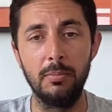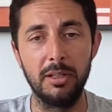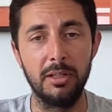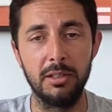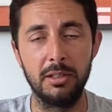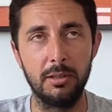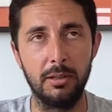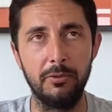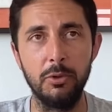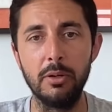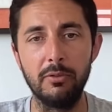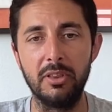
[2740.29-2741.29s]
that does a
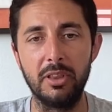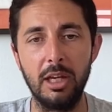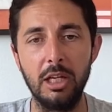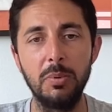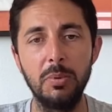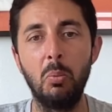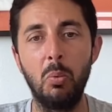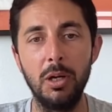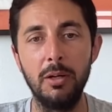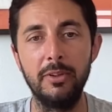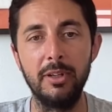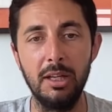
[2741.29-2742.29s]
few different things, but one
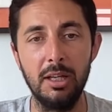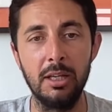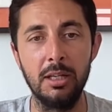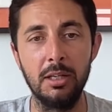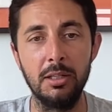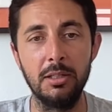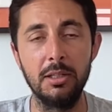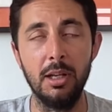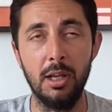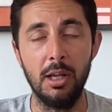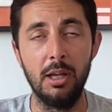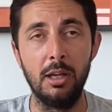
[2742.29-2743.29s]
of it is
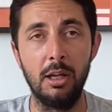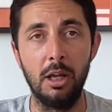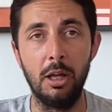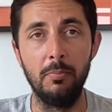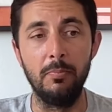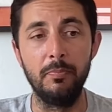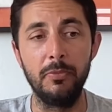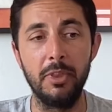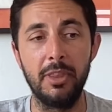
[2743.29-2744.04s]
um,